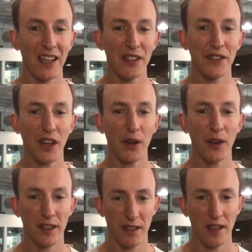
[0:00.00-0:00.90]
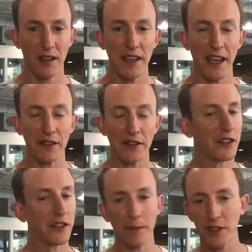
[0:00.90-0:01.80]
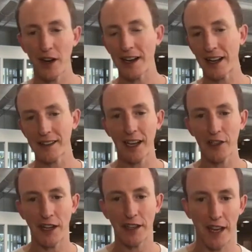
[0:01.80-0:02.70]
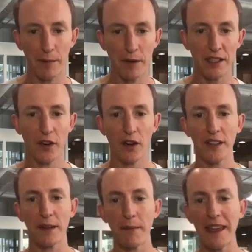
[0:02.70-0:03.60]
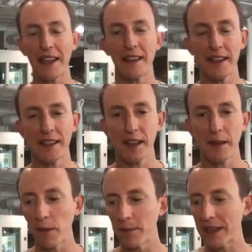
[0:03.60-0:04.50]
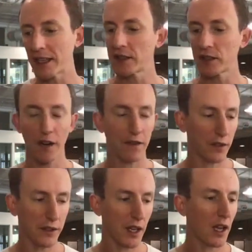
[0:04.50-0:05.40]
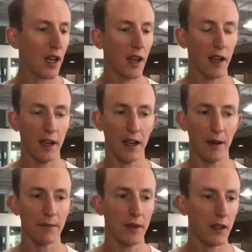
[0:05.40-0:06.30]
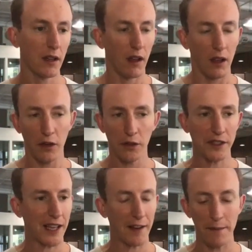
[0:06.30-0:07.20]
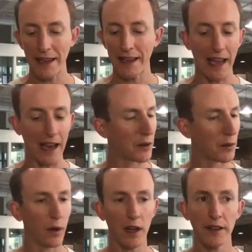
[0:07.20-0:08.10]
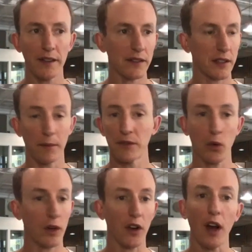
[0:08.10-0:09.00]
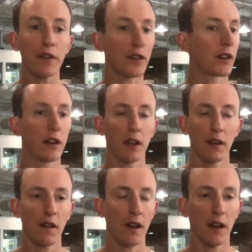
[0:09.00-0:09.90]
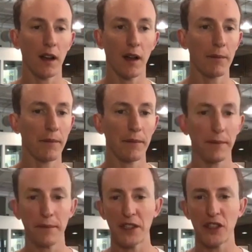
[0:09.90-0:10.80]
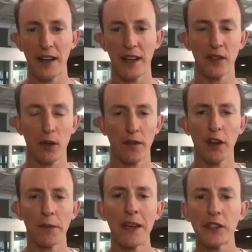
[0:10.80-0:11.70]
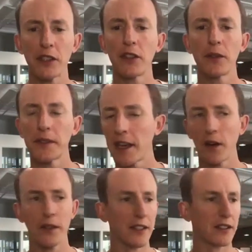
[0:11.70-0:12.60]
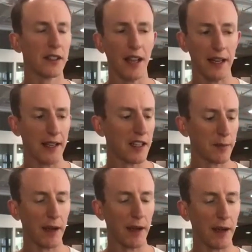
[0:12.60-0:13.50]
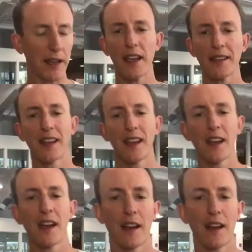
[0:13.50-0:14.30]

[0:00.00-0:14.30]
So, uh, yeah, just, I'm sorry, I kind of sidetracked you there, but as far as making these making these offers, um, you're just kind of making everyone some sort of an offer. Um, mm-hmm. is there any sort of automation you use there? Is it kind of case by case?